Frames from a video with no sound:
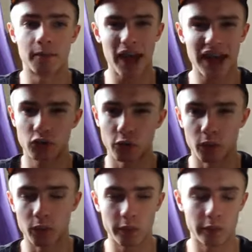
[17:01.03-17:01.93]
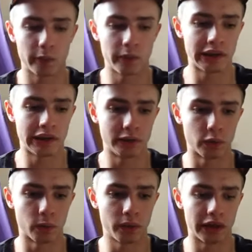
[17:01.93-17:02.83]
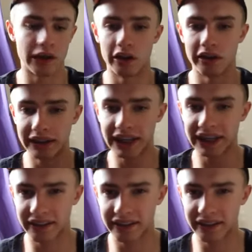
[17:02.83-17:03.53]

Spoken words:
petal or your link,